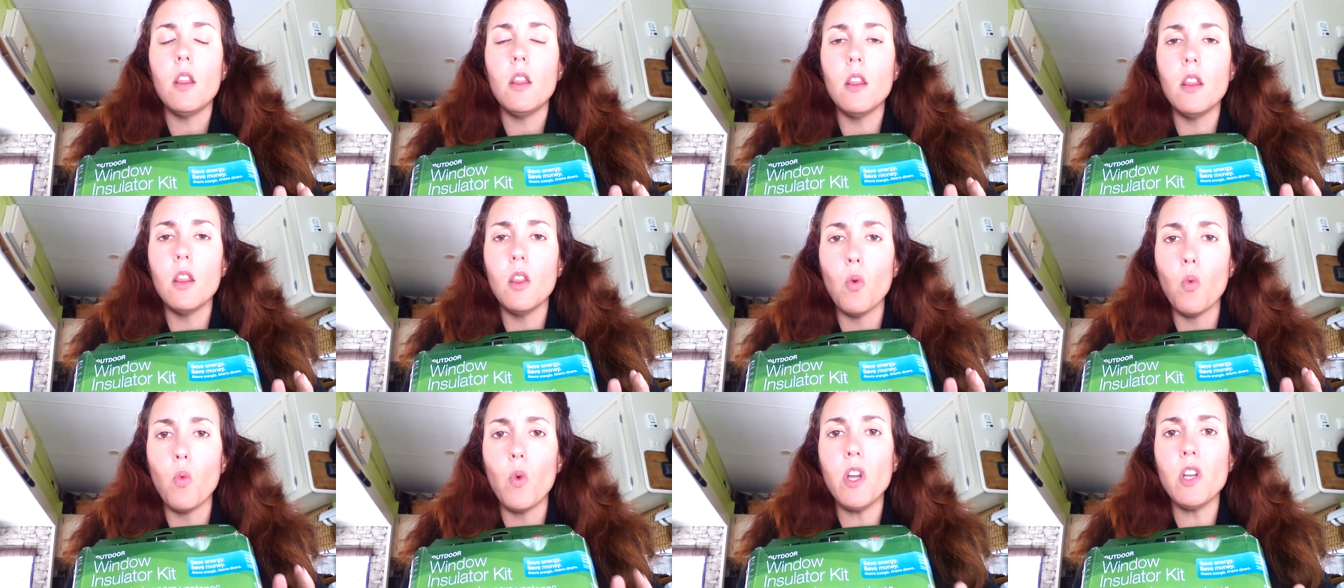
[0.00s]

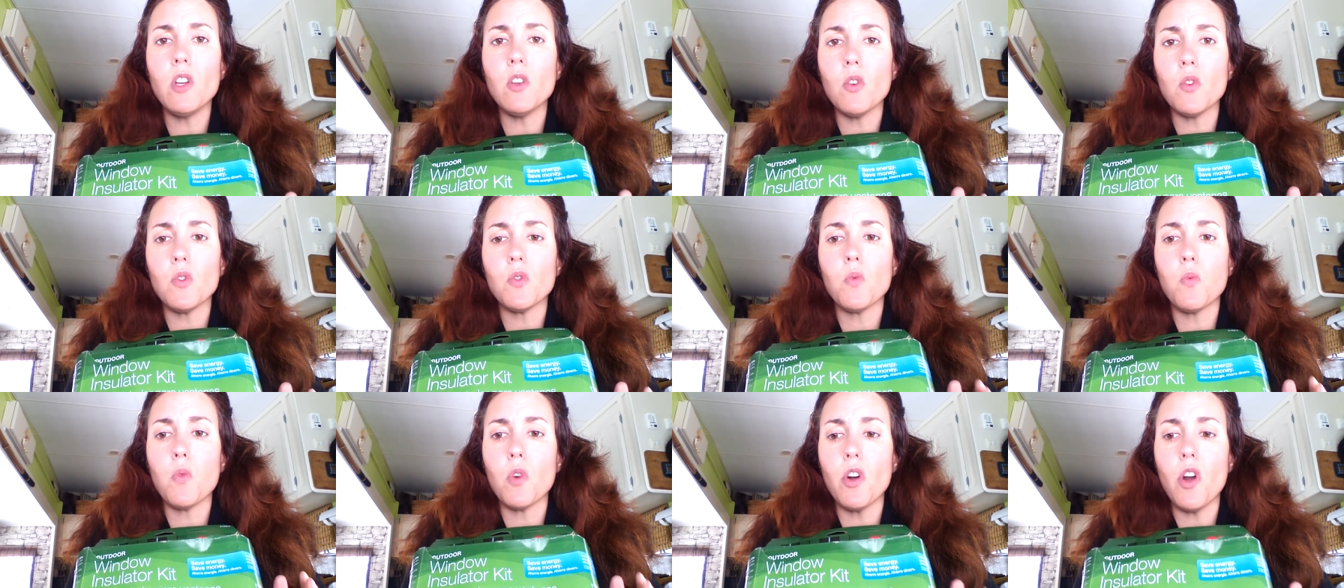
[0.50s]
the
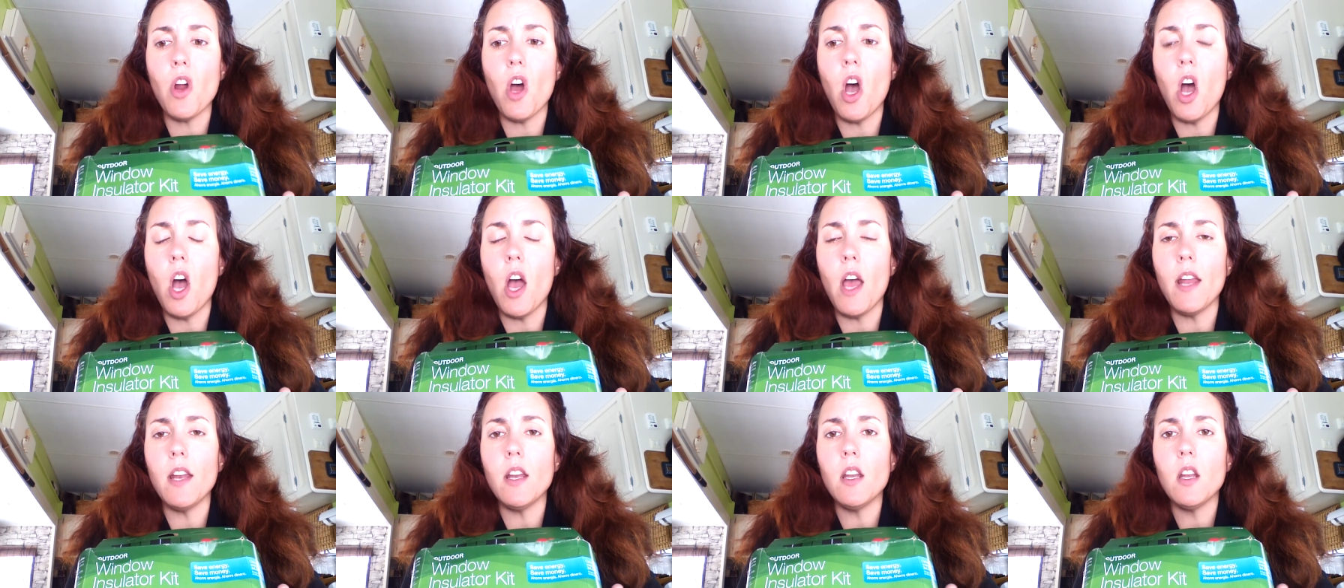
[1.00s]
windows were
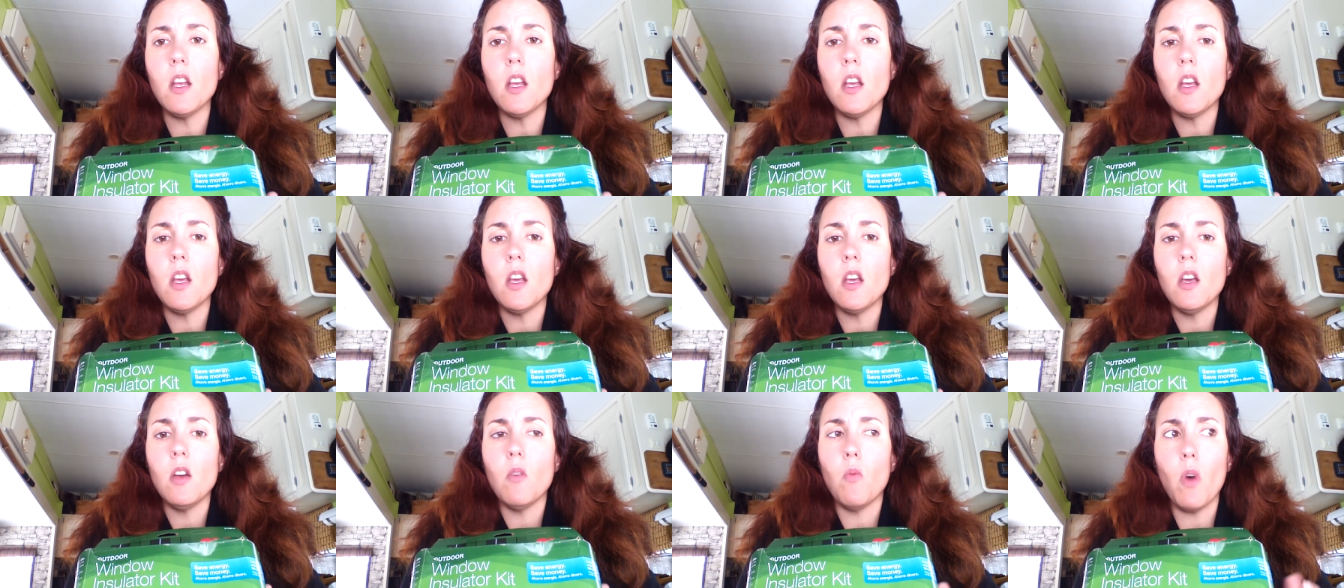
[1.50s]
not,
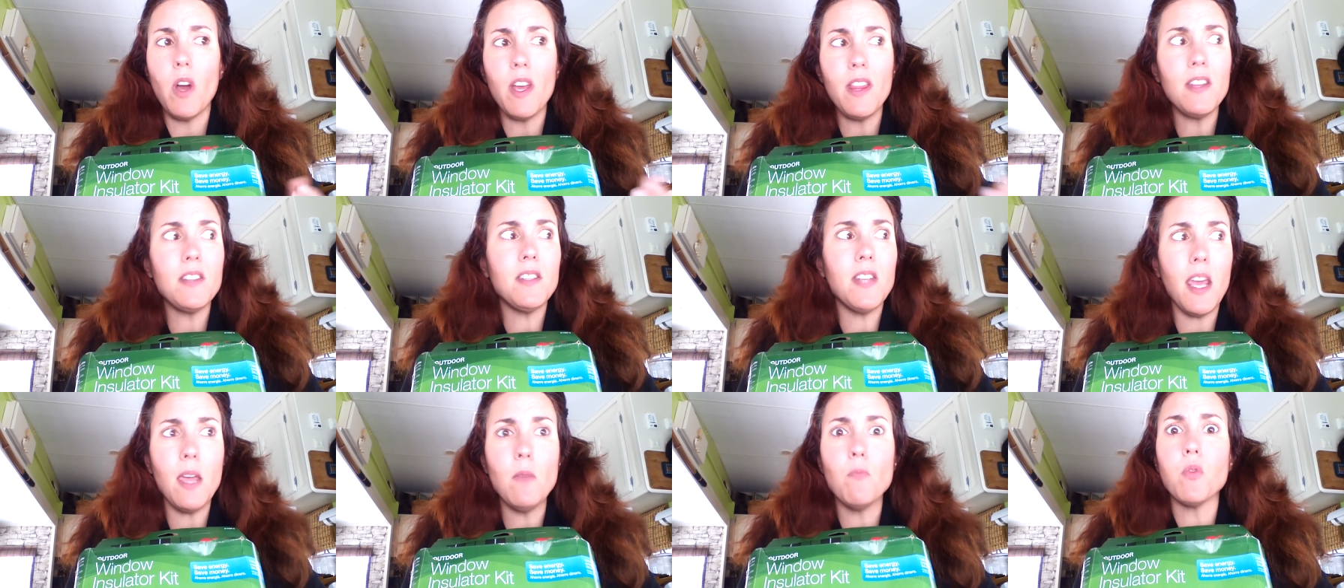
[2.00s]
why the
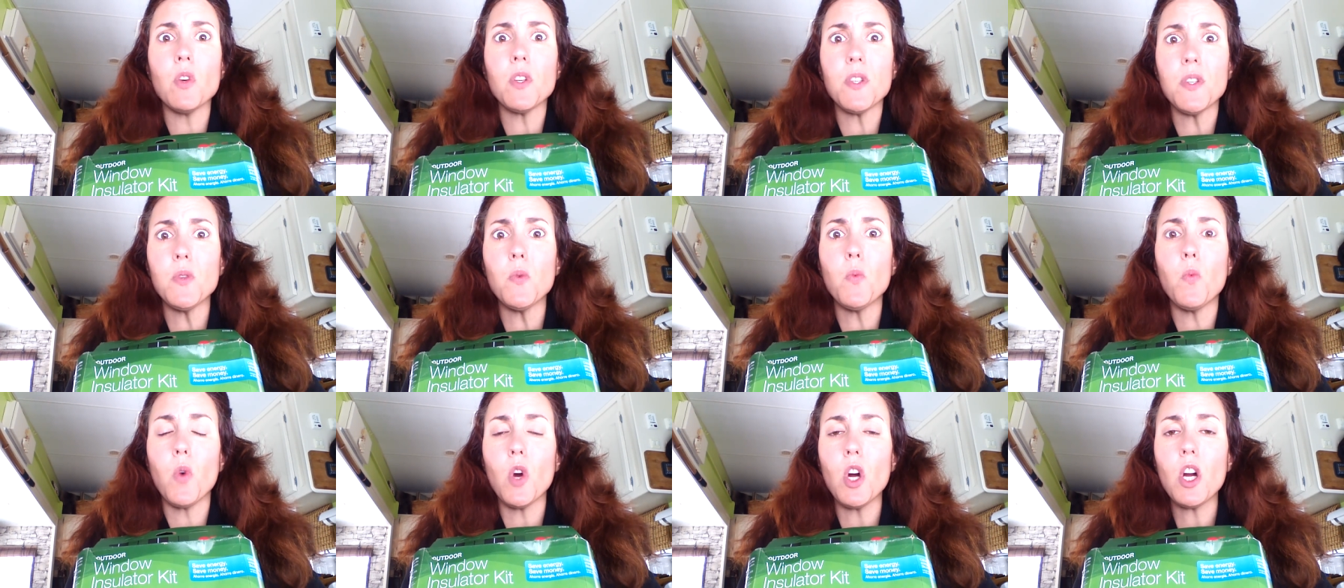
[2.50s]
tape
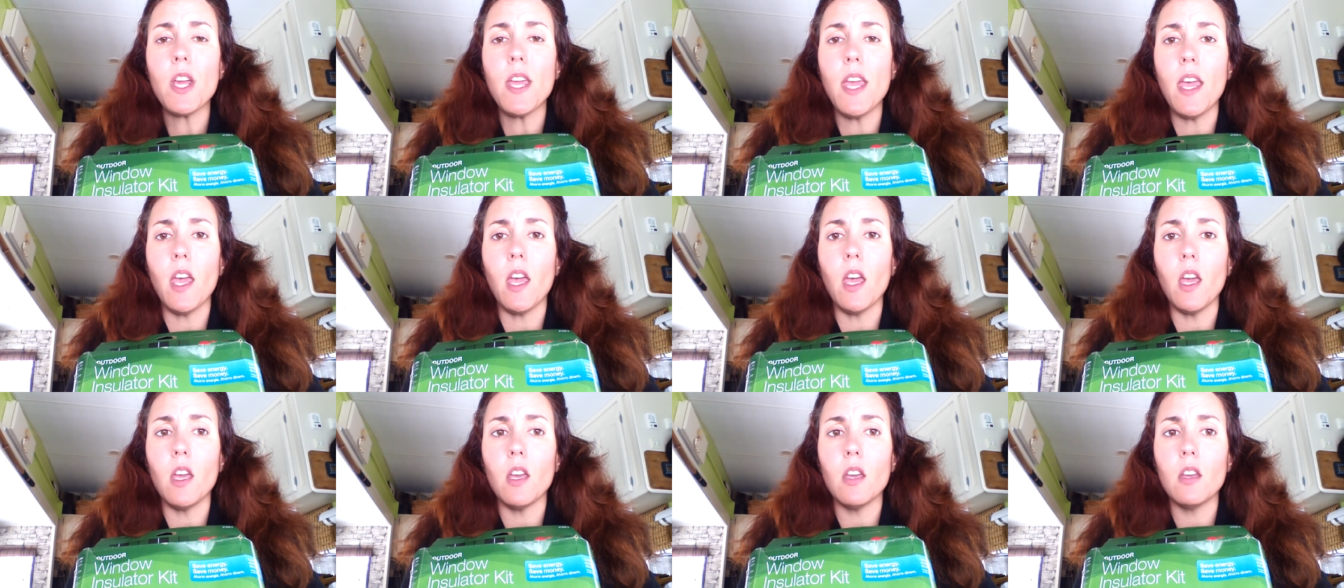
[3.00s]
wasn't
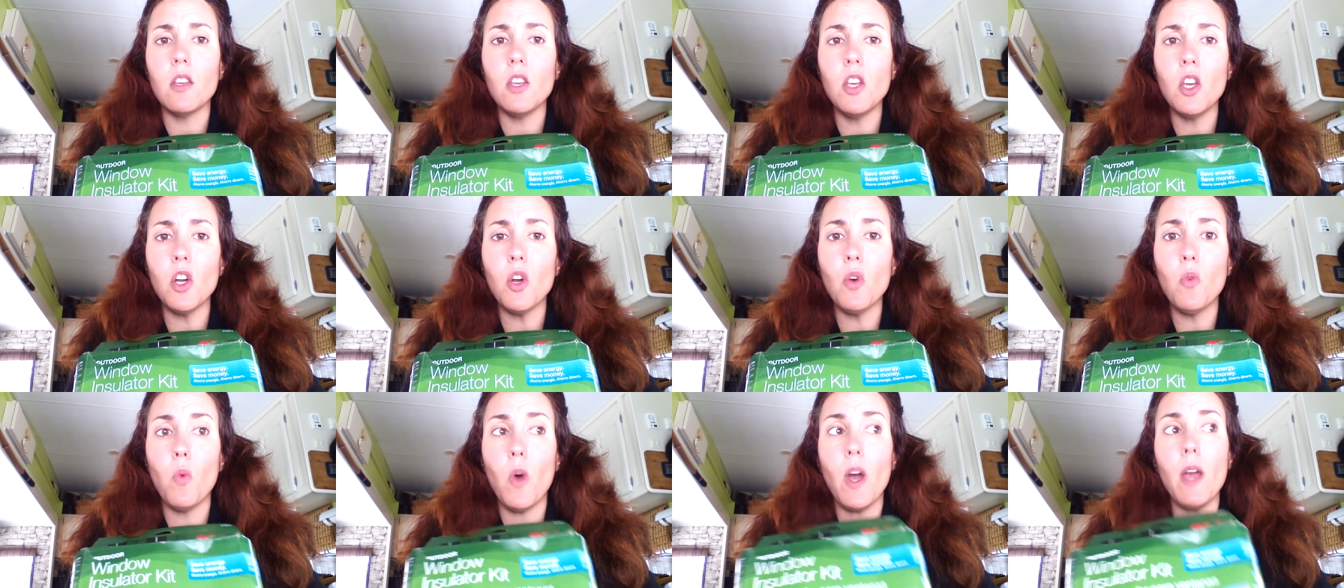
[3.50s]
working. You
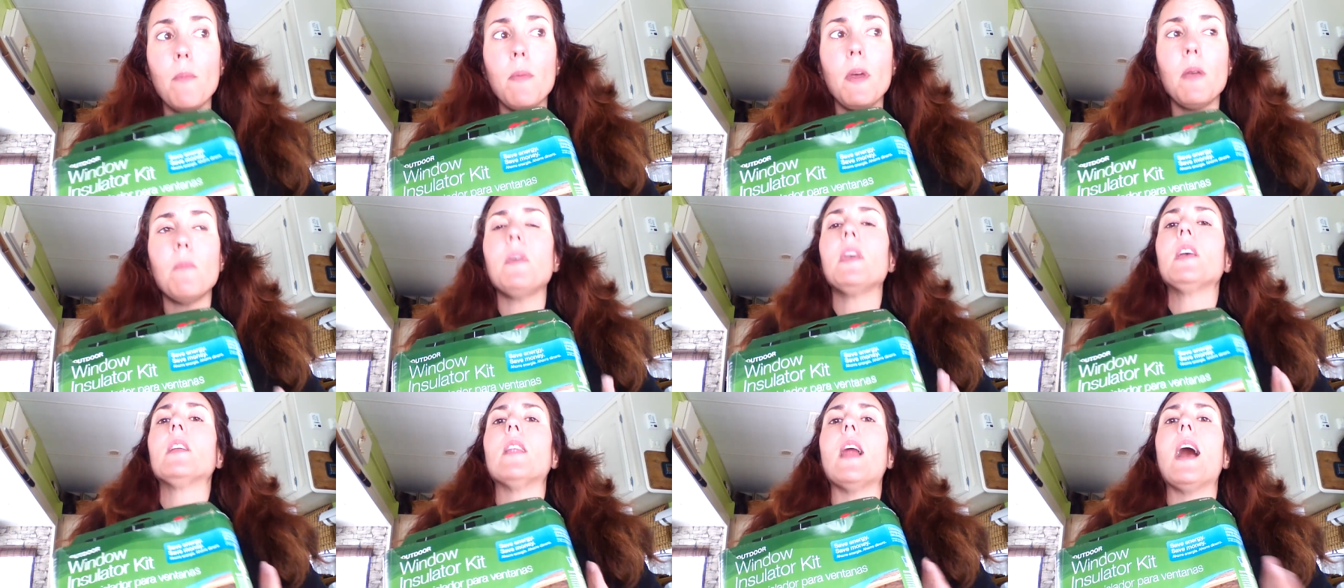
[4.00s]
know, why am I
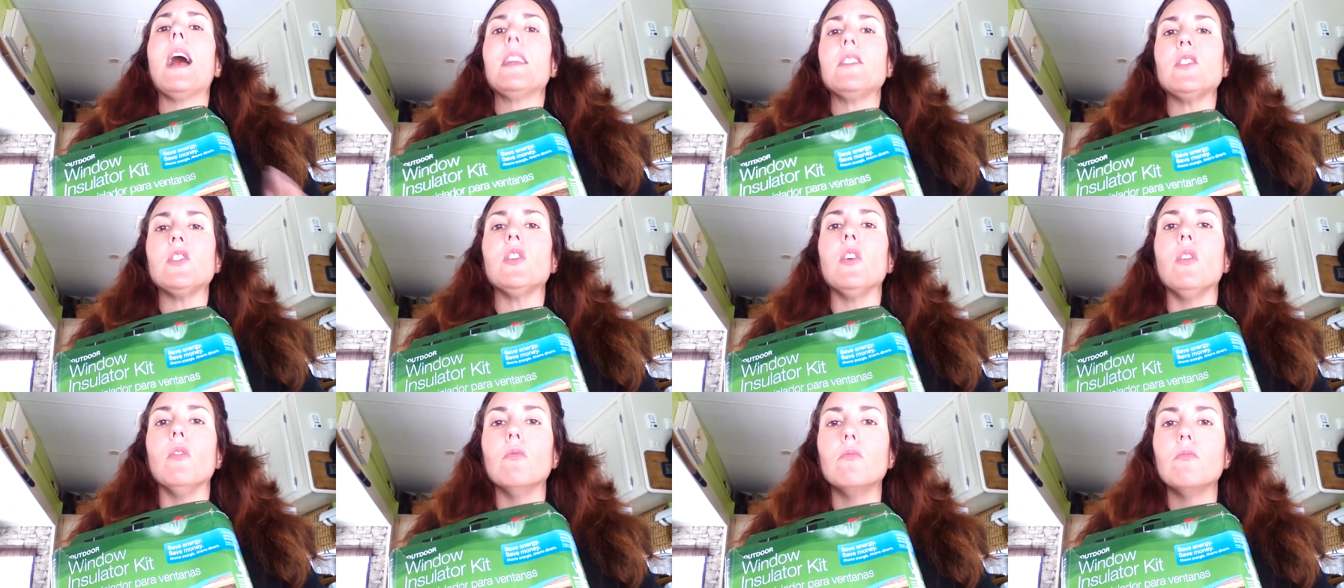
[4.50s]
being lied
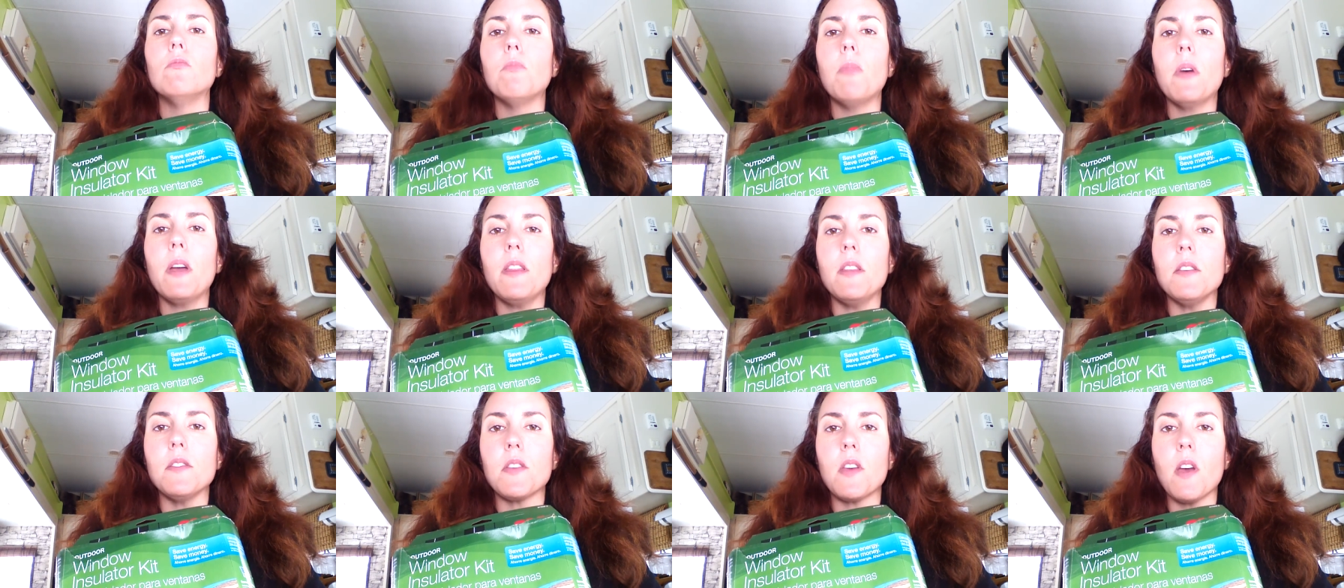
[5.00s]
to by
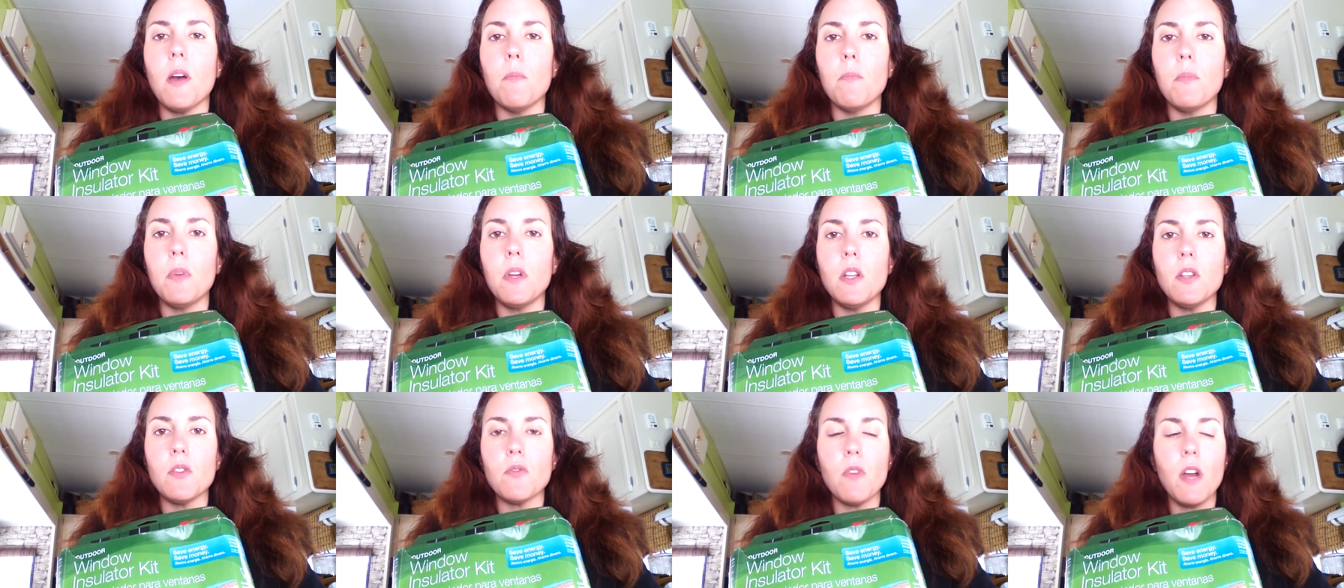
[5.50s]
these
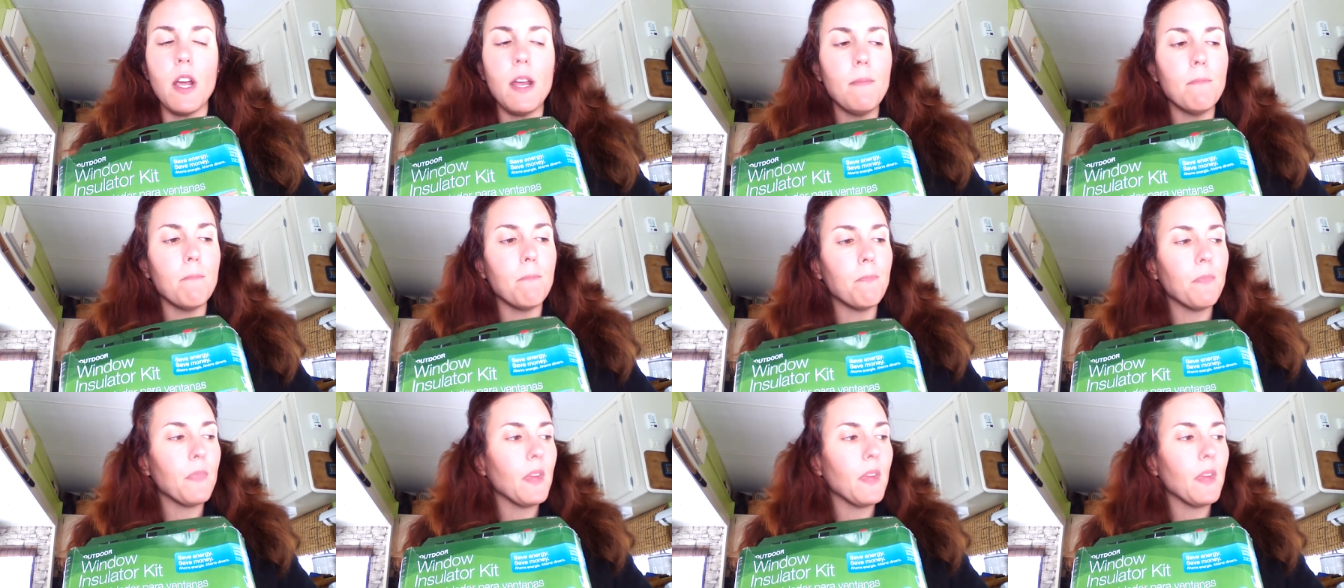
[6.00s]
companies, right?